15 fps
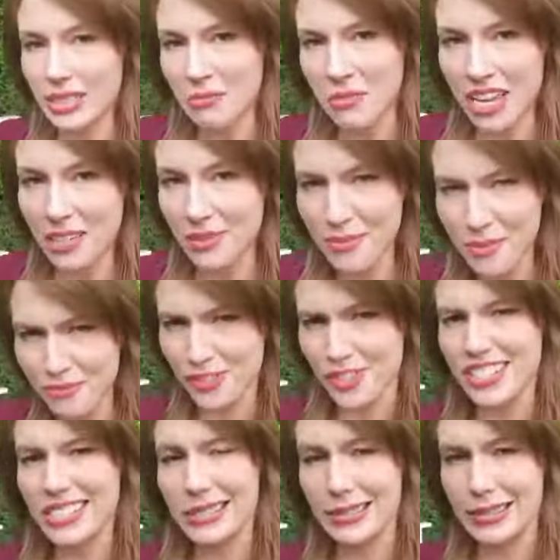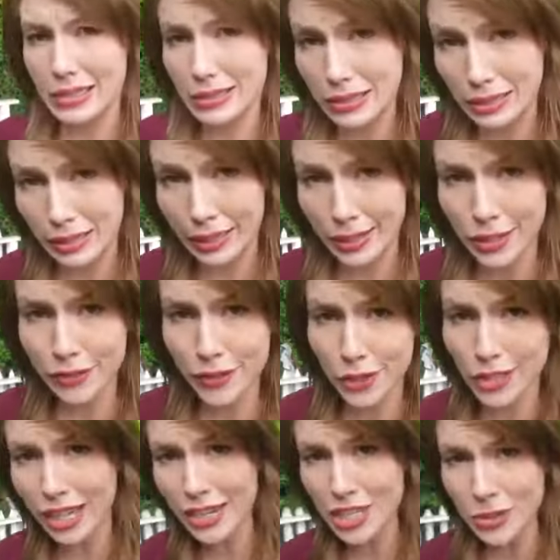I might come over and steal it later if you
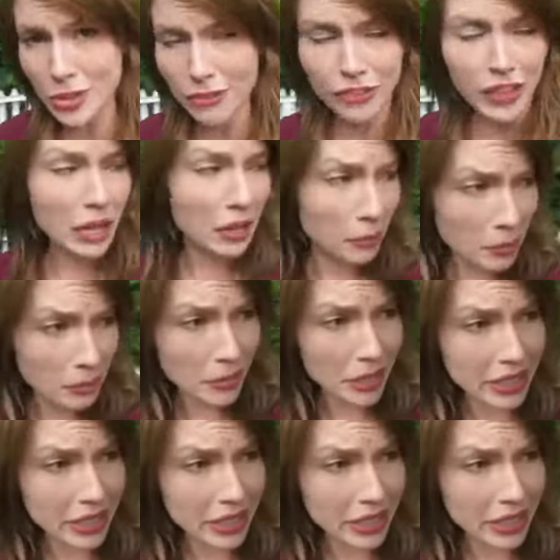guys are up for helping me.